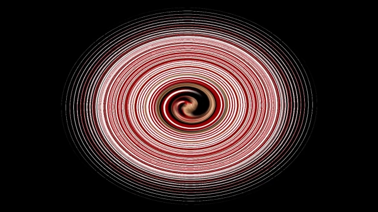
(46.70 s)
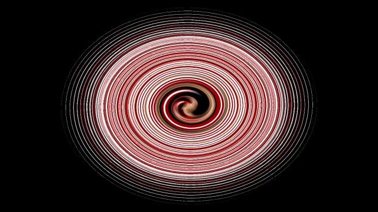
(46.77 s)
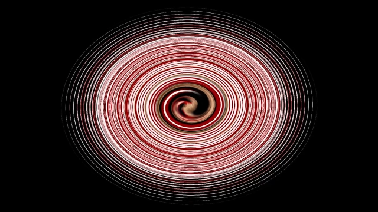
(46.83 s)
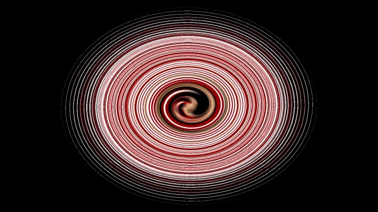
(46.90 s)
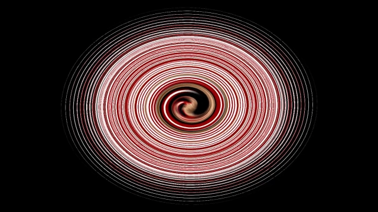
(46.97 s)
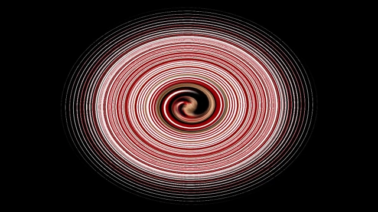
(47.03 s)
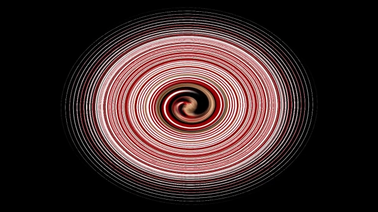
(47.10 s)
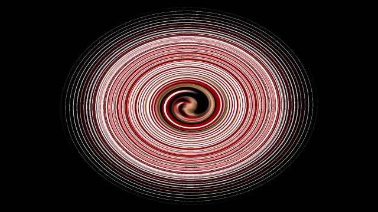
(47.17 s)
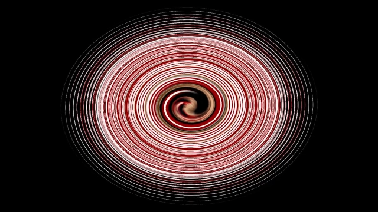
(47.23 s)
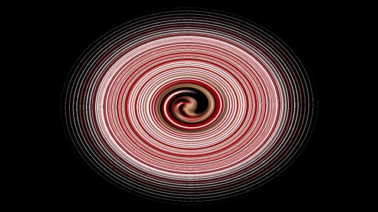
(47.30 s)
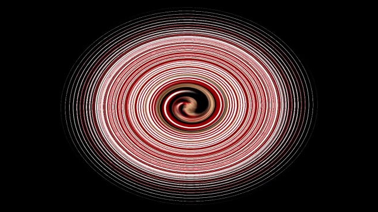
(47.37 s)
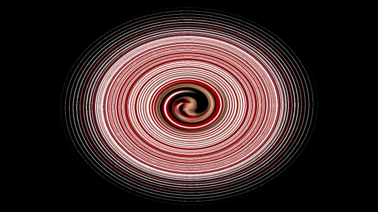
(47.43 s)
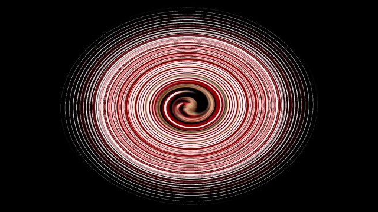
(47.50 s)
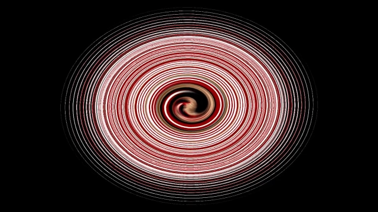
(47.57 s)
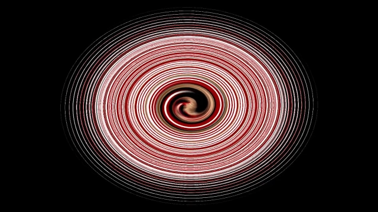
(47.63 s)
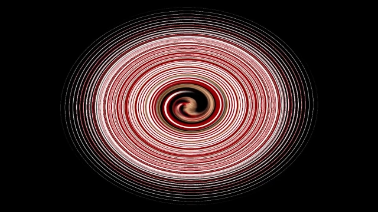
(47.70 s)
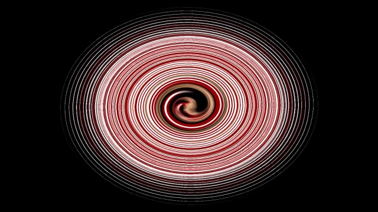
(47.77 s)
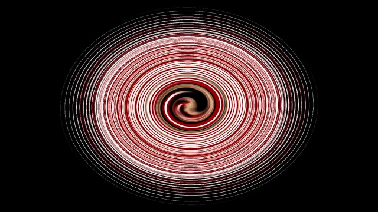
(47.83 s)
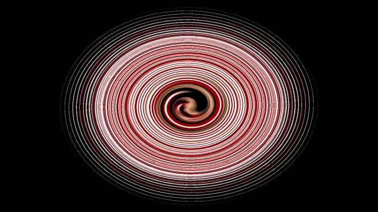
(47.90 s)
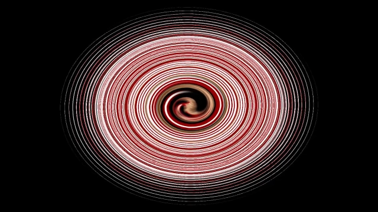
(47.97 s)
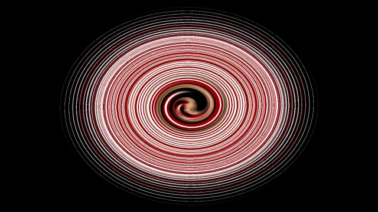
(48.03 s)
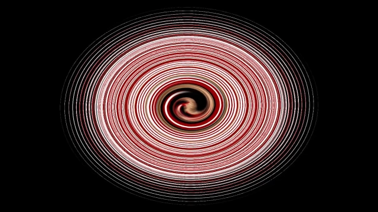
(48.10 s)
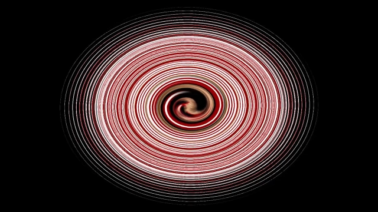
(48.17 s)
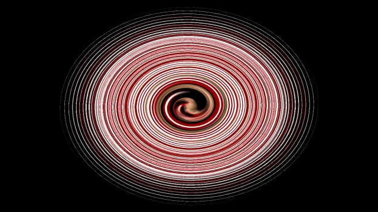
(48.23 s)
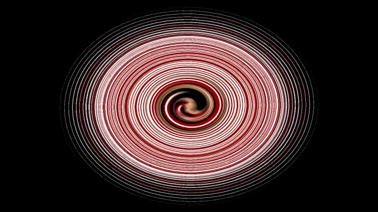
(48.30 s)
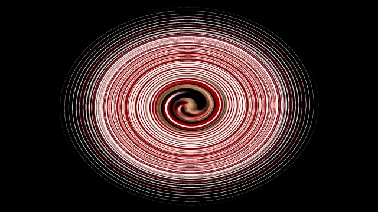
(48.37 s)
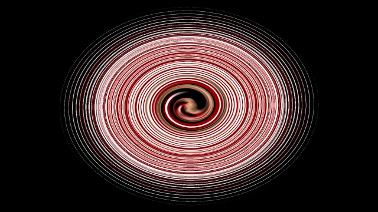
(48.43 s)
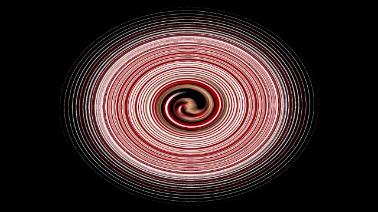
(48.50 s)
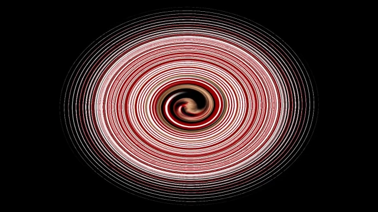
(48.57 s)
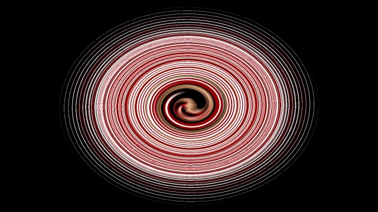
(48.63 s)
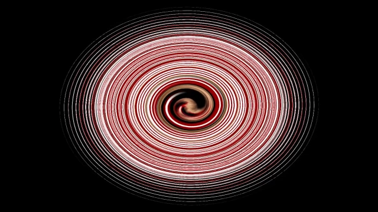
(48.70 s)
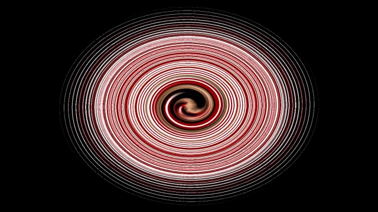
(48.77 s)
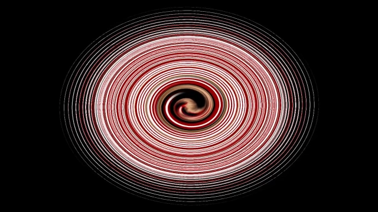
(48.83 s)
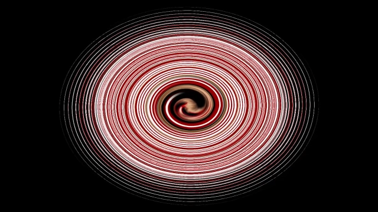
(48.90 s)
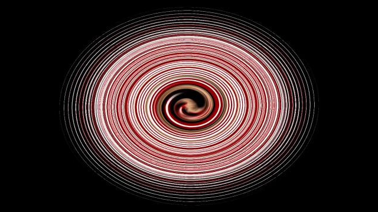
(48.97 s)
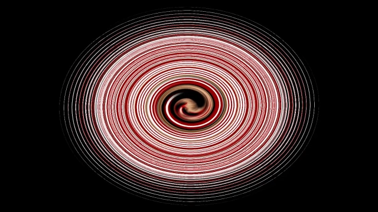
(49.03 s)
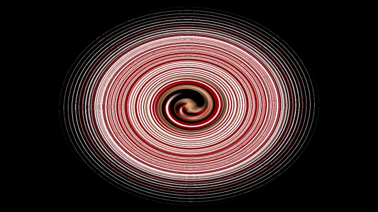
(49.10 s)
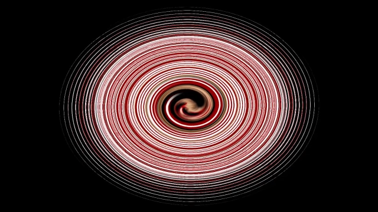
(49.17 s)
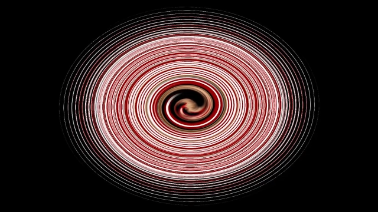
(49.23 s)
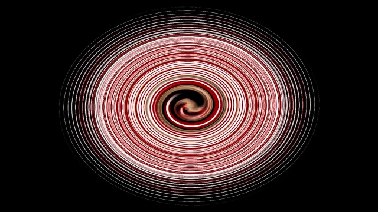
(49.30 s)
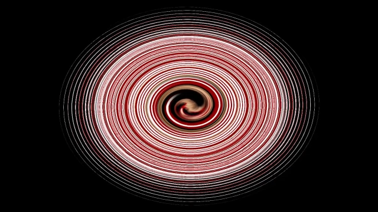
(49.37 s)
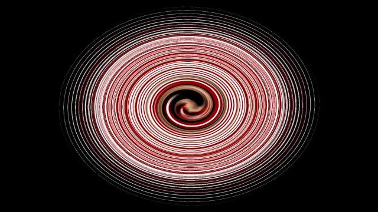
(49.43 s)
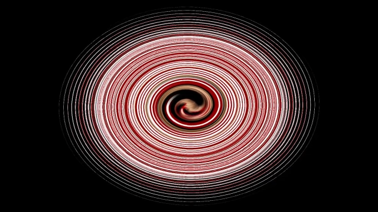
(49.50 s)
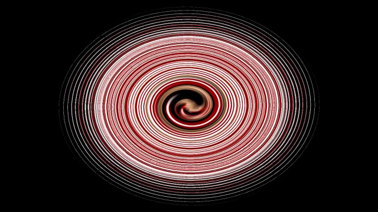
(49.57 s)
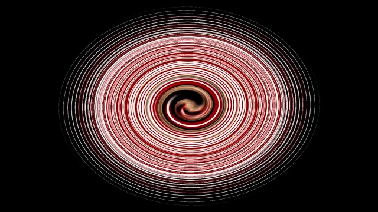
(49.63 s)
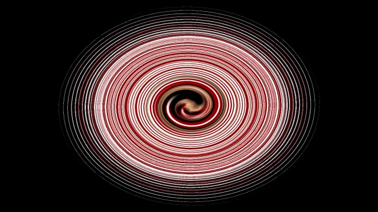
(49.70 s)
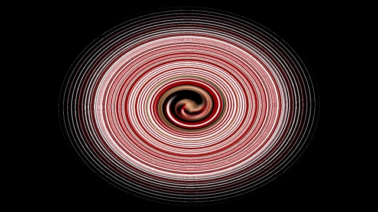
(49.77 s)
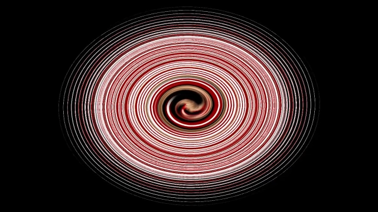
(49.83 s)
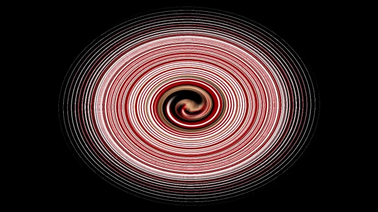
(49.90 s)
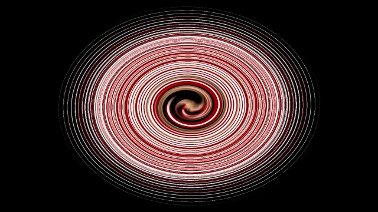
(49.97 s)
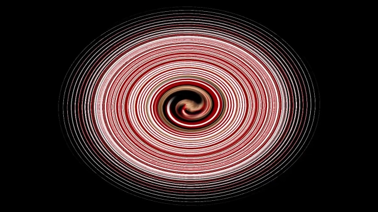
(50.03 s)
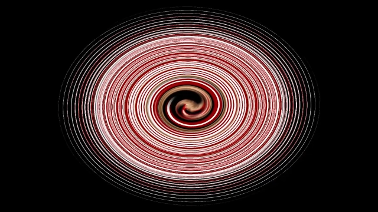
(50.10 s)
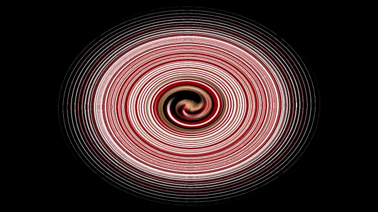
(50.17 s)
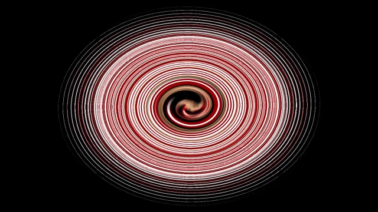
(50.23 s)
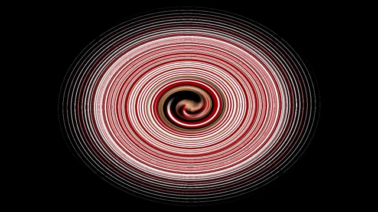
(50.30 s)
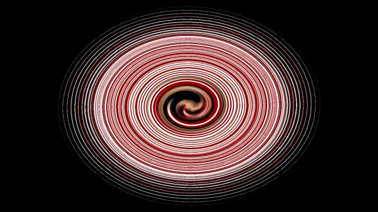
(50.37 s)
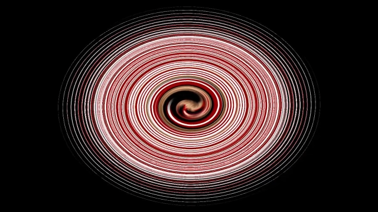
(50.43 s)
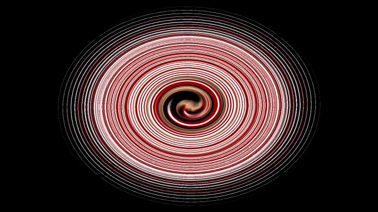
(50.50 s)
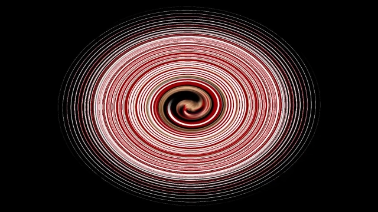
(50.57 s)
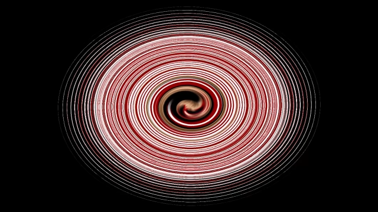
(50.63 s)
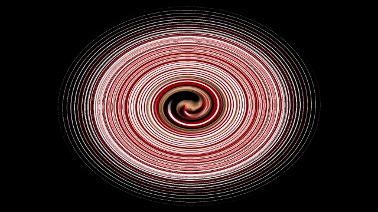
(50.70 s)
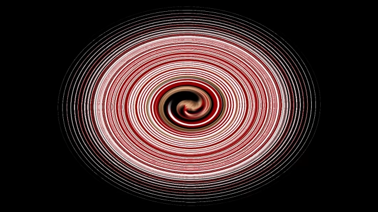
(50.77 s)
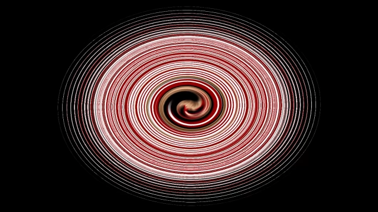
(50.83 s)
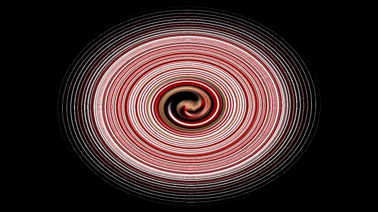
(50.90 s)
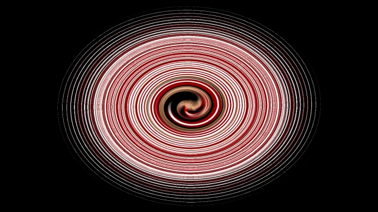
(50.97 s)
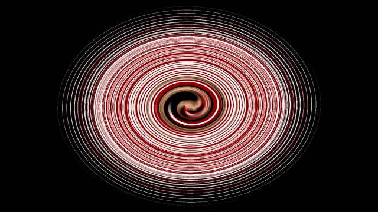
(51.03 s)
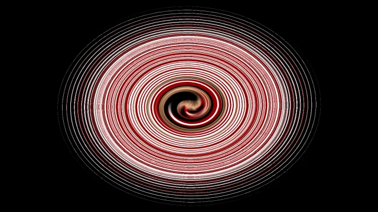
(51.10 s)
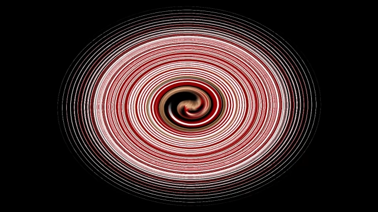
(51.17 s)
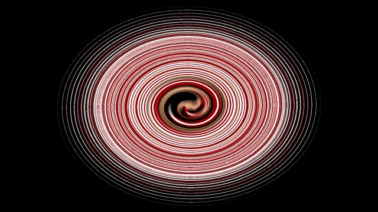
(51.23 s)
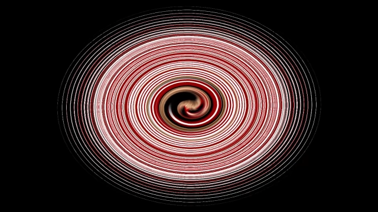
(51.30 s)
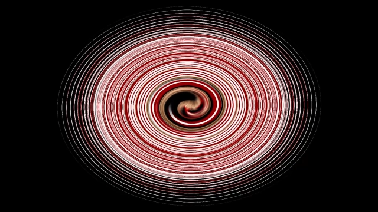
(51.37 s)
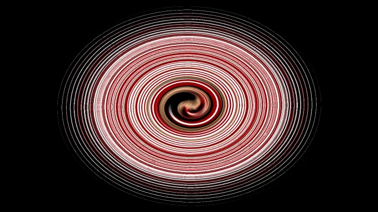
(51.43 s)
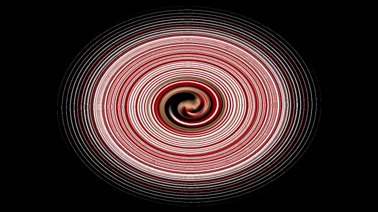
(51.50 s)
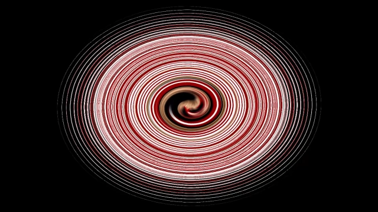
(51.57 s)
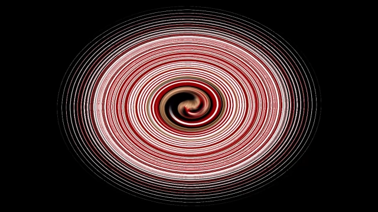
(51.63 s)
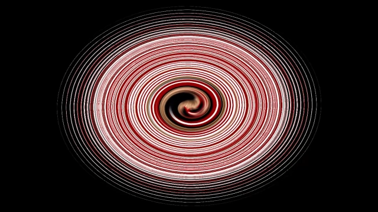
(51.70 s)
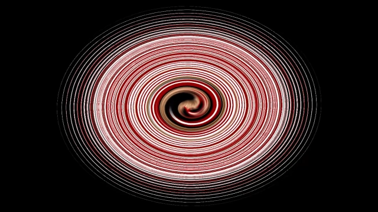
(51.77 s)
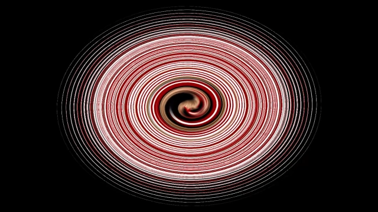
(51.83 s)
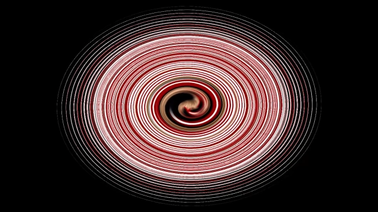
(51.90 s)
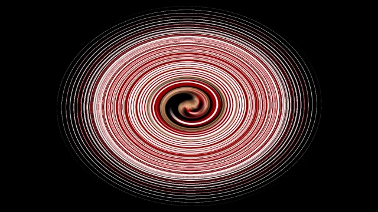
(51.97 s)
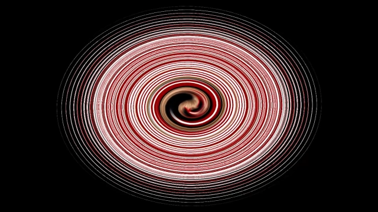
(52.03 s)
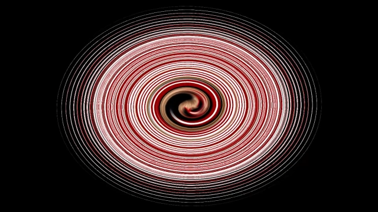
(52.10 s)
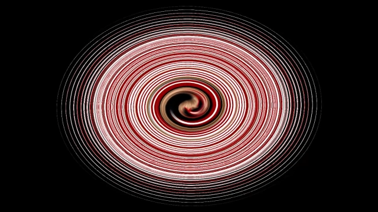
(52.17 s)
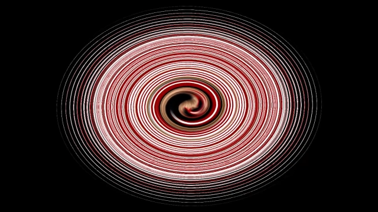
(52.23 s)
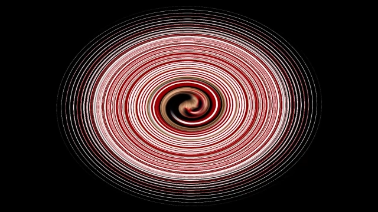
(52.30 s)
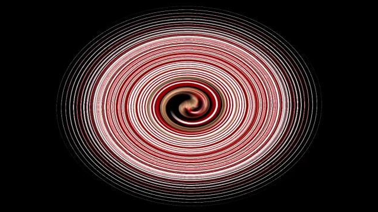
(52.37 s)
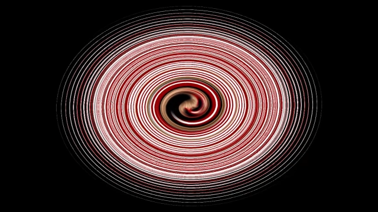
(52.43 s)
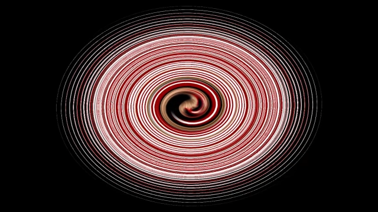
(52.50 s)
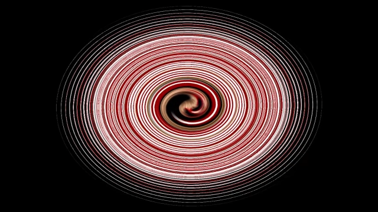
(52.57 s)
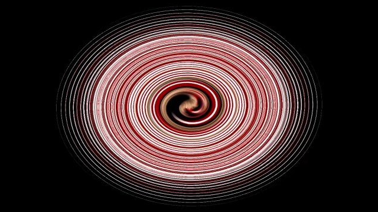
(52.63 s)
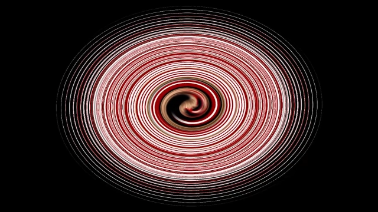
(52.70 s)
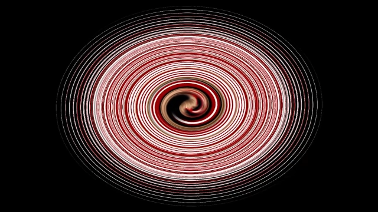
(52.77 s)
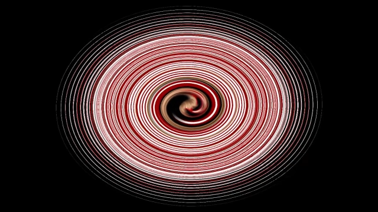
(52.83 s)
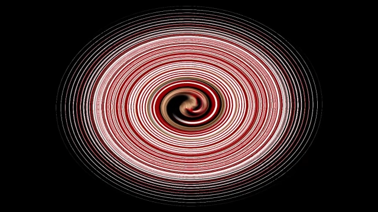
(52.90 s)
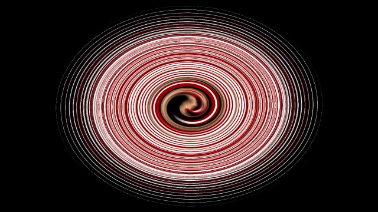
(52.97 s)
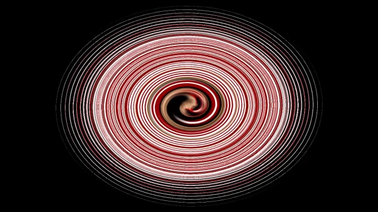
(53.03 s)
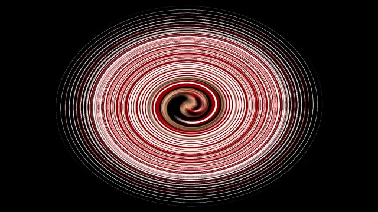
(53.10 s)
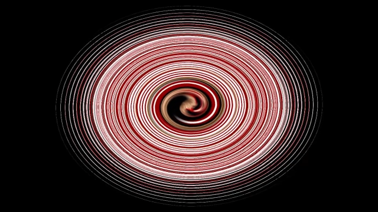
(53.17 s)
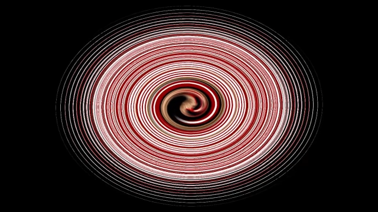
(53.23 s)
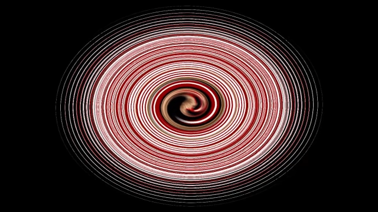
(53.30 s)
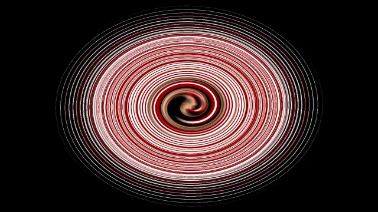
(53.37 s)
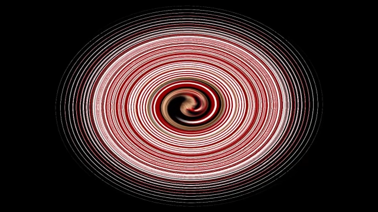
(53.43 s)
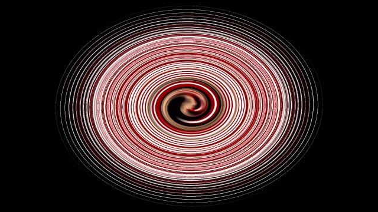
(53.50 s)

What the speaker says: No face is visible, so there are no lips to read.